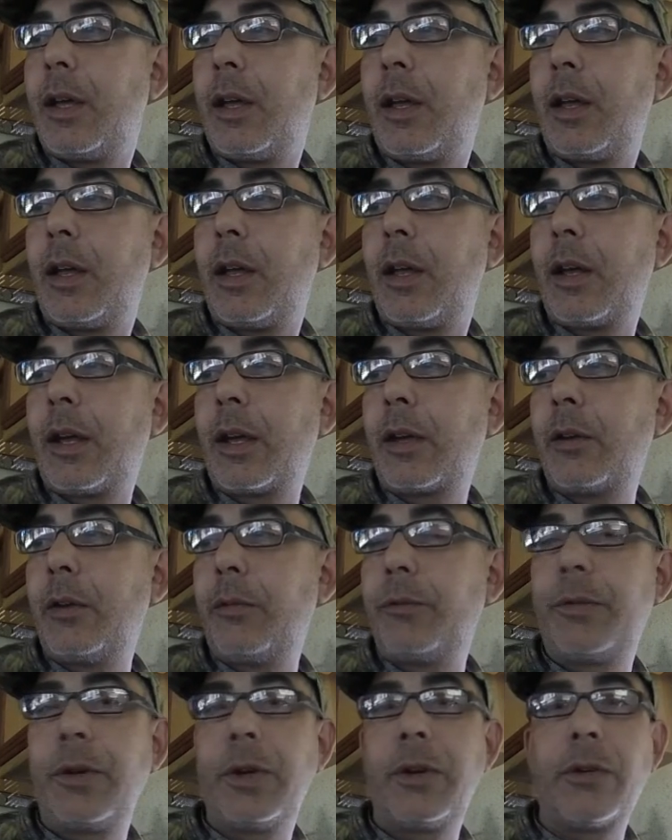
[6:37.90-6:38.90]
and I
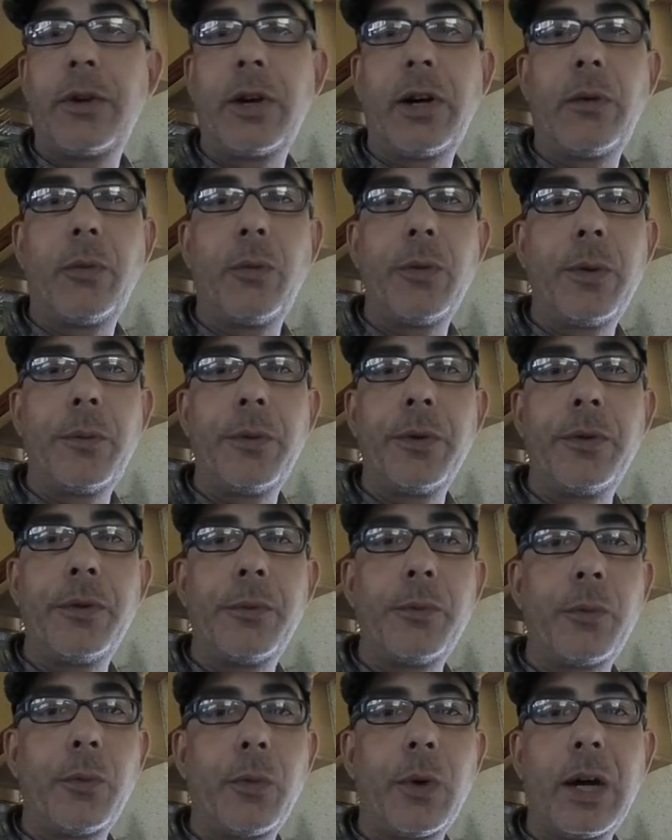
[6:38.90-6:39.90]
couldn't figure out
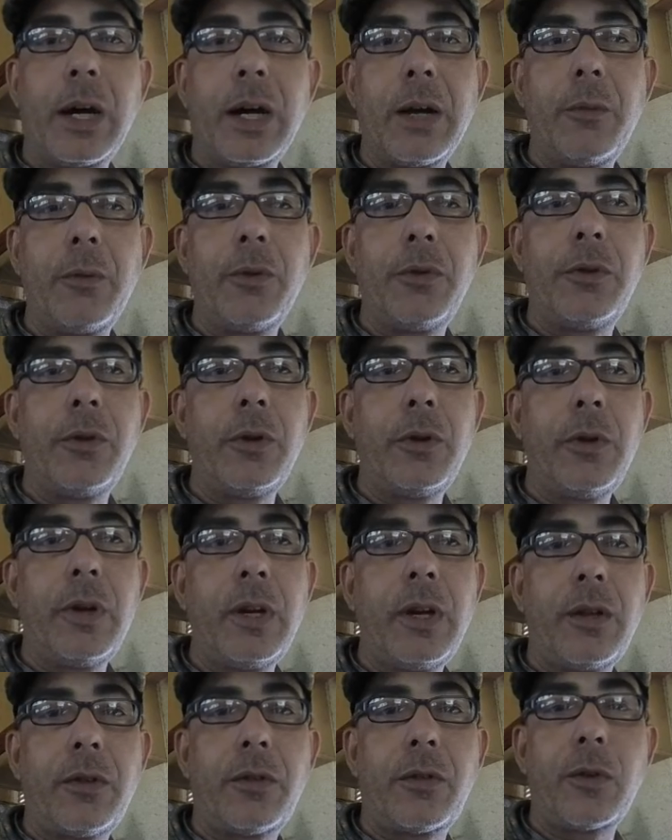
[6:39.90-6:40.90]
why it was
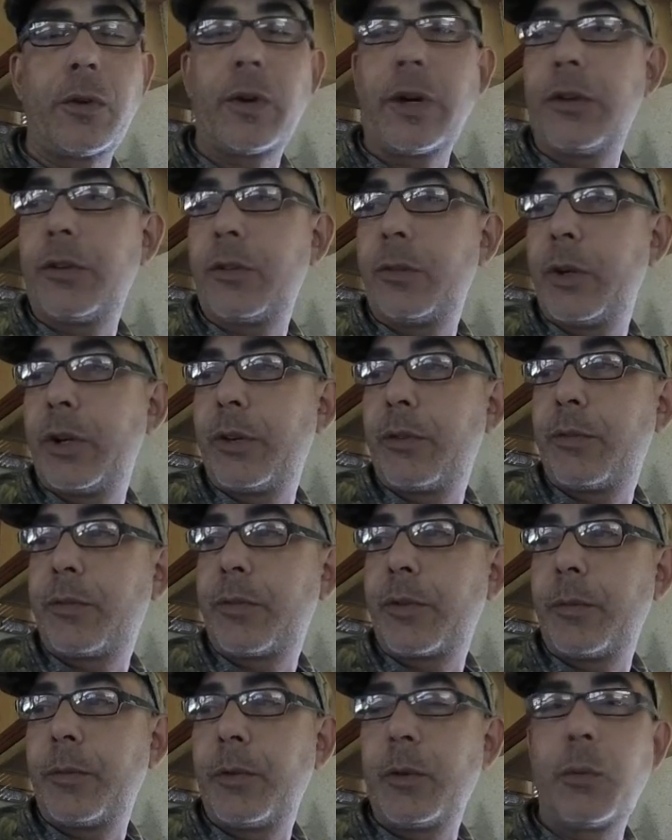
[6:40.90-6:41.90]
doing it. So I switched
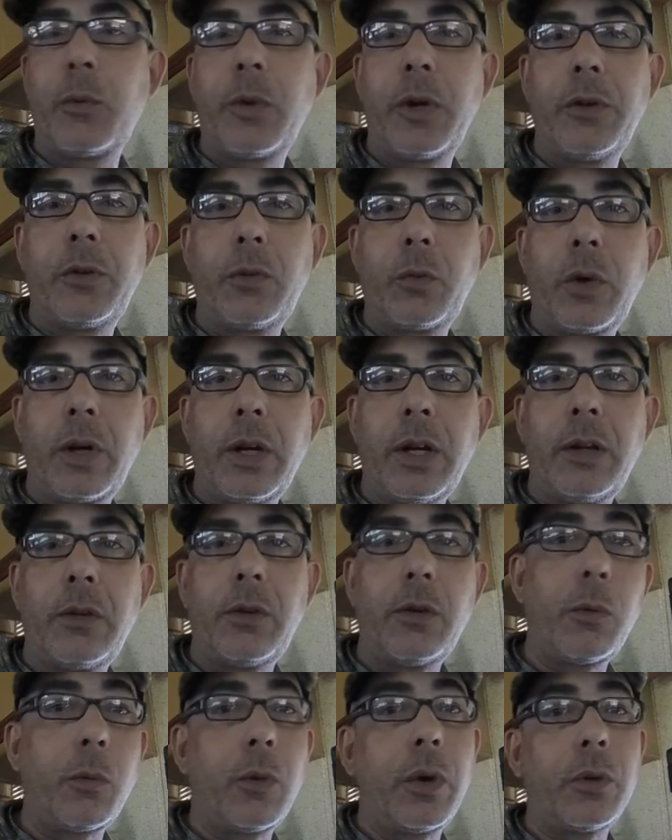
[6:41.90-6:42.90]
from the
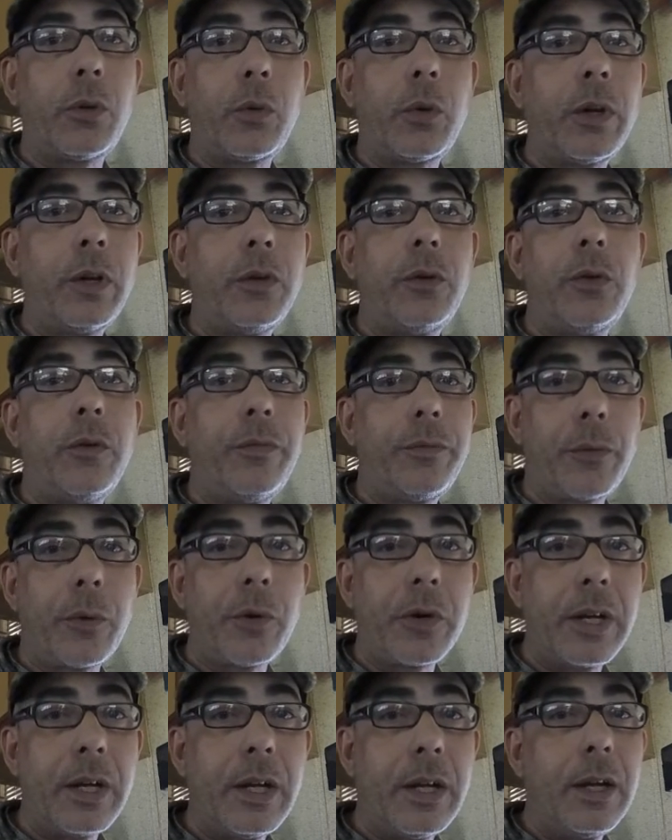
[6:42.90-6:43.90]
120 to the
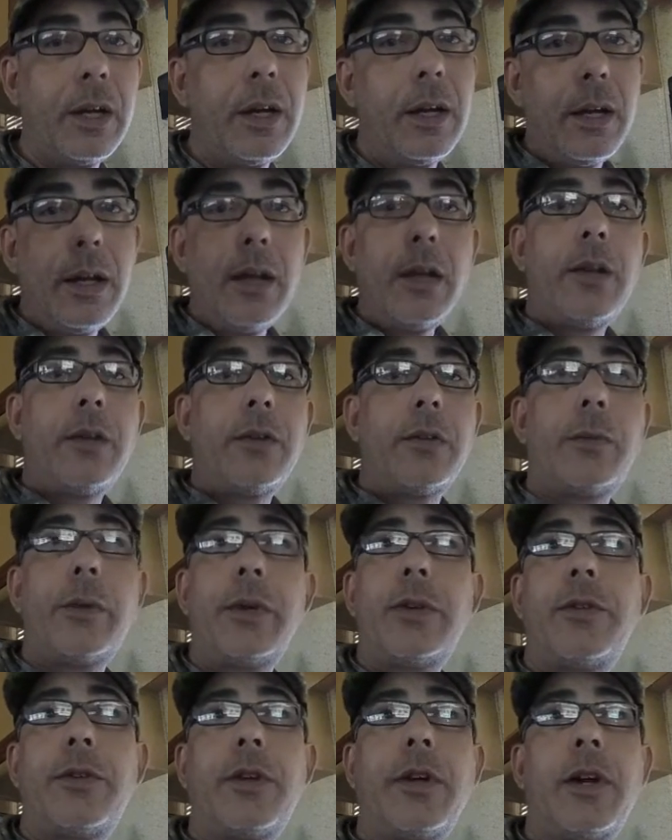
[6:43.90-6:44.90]
120/240,
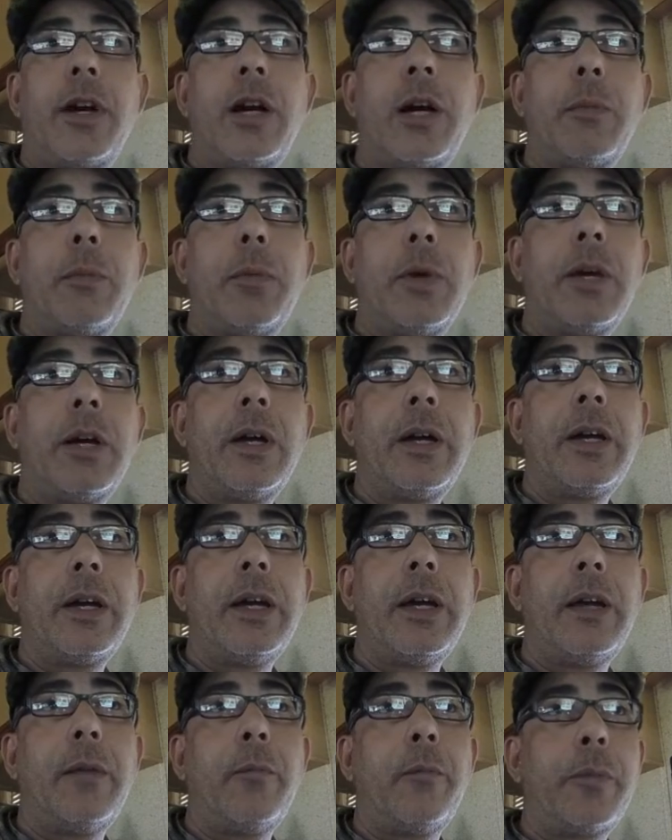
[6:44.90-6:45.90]
switched it up,
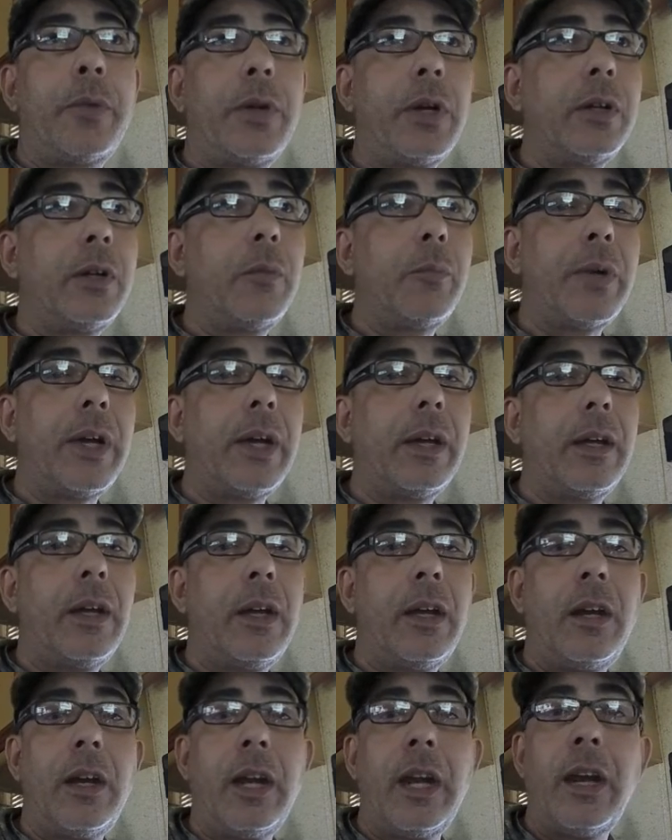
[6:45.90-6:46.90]
and plugged it
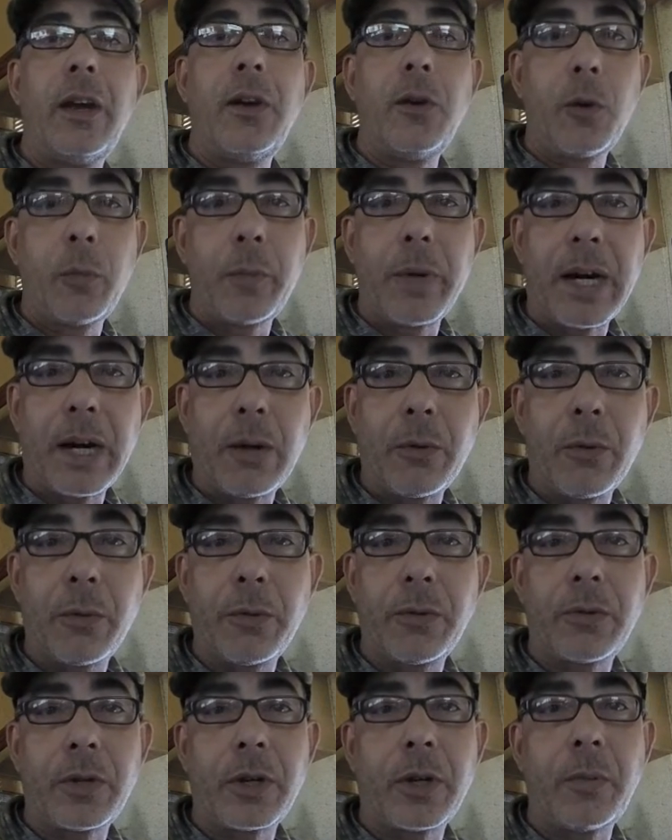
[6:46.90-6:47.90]
back in, and no
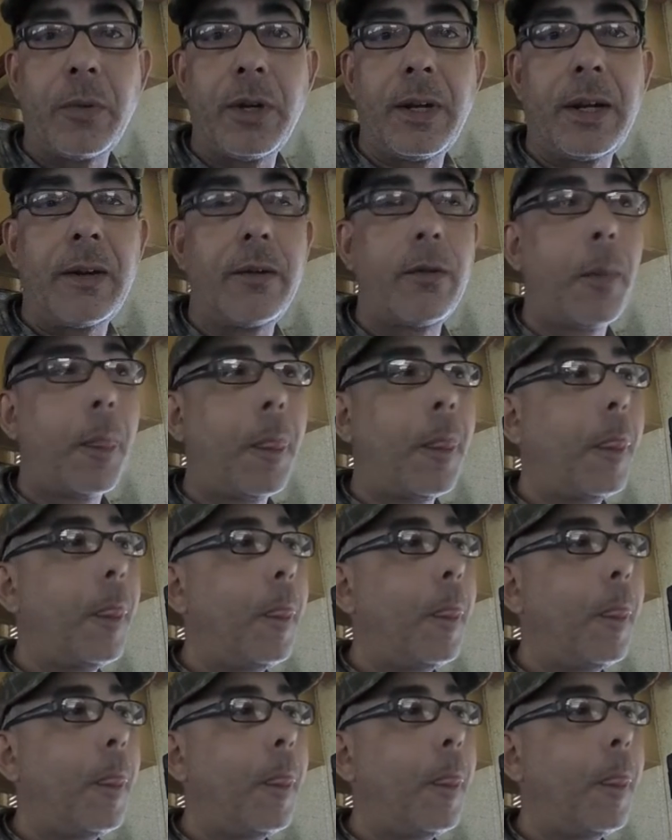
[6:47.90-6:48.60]
power was coming out.